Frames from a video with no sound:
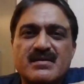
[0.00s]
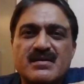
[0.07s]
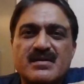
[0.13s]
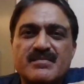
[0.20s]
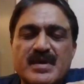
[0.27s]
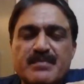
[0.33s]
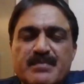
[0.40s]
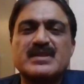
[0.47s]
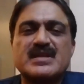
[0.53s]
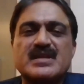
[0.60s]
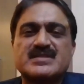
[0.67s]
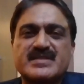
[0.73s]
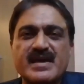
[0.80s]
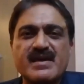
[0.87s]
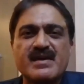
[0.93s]
People, they
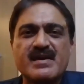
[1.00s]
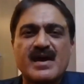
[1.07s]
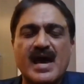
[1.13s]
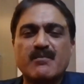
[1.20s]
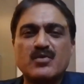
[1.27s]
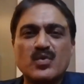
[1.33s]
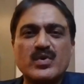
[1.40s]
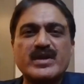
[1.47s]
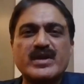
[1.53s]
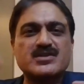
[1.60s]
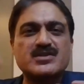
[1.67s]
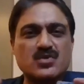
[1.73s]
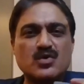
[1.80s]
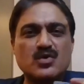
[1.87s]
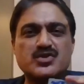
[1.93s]
say, I'm doing a
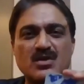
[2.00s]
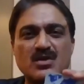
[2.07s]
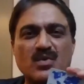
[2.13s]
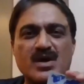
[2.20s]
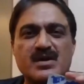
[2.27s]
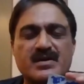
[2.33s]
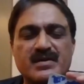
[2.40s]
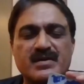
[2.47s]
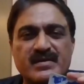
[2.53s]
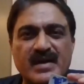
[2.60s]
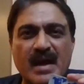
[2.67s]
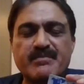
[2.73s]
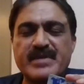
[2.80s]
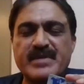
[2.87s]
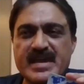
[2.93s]
social work.
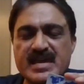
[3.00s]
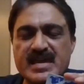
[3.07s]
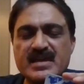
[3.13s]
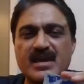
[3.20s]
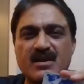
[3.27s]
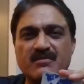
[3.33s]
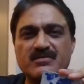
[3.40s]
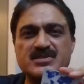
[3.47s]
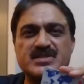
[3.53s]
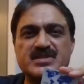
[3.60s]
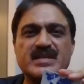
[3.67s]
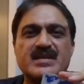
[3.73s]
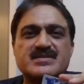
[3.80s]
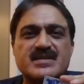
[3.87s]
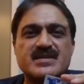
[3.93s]
I'm taking care of the
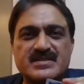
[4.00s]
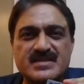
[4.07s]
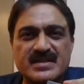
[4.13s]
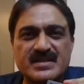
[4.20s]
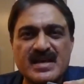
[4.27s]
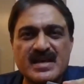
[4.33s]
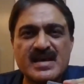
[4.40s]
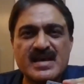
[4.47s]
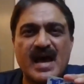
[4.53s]
senior citizen.